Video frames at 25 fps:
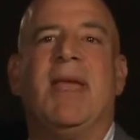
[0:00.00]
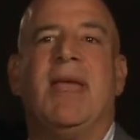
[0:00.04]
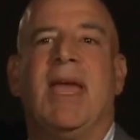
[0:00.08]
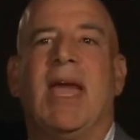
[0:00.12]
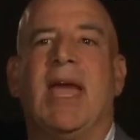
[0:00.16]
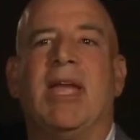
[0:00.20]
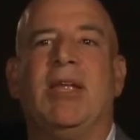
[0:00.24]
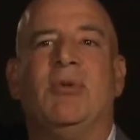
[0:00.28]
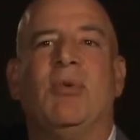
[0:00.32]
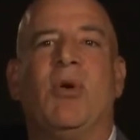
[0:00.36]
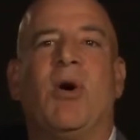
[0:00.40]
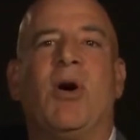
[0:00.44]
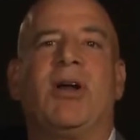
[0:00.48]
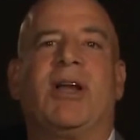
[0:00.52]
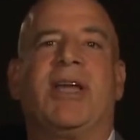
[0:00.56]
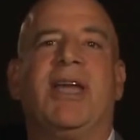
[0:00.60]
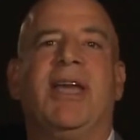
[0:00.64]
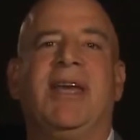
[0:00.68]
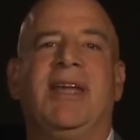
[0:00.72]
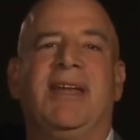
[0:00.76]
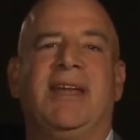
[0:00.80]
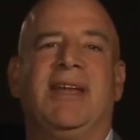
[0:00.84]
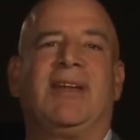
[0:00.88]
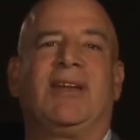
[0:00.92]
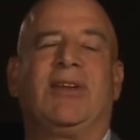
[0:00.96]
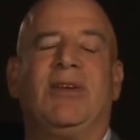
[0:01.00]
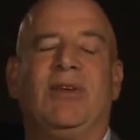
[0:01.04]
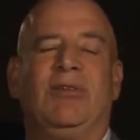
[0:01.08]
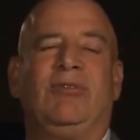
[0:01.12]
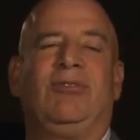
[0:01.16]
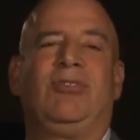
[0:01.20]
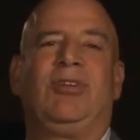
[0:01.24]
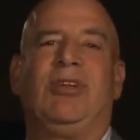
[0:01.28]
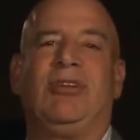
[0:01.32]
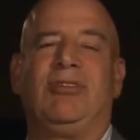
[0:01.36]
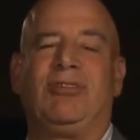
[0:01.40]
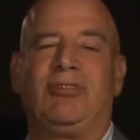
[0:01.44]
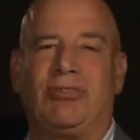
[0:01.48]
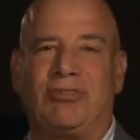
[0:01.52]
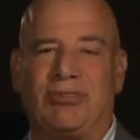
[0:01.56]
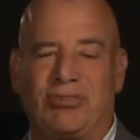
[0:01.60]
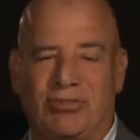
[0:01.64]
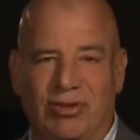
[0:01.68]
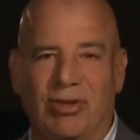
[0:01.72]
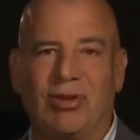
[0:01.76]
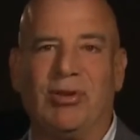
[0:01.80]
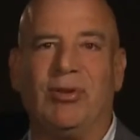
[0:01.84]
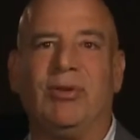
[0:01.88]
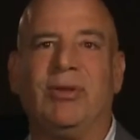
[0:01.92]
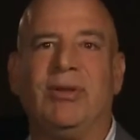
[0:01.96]
and you walk in a Gucci
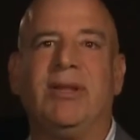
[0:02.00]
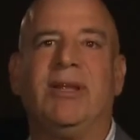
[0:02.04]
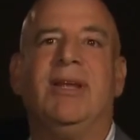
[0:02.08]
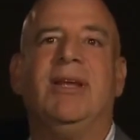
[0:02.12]
suit